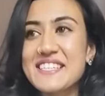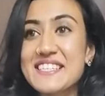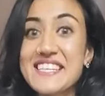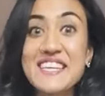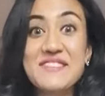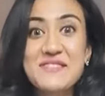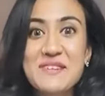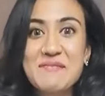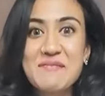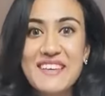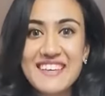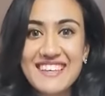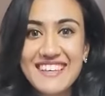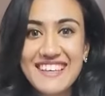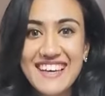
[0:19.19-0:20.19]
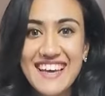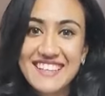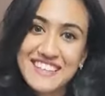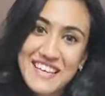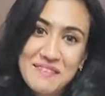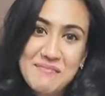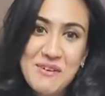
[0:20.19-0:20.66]
daydreaming
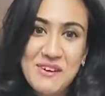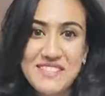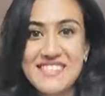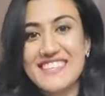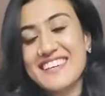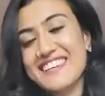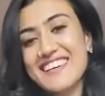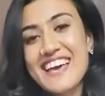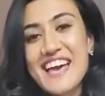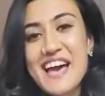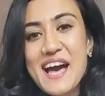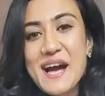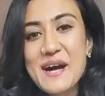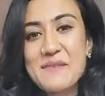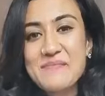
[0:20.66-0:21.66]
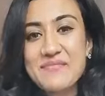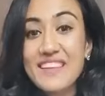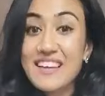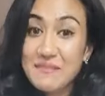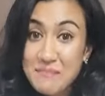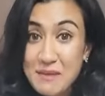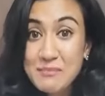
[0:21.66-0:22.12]
and kickboxing. Um,
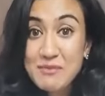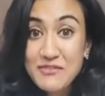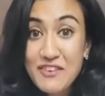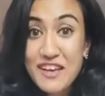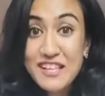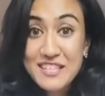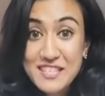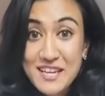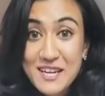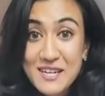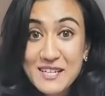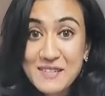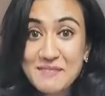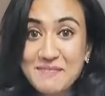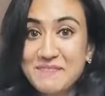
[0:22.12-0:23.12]
my profiles are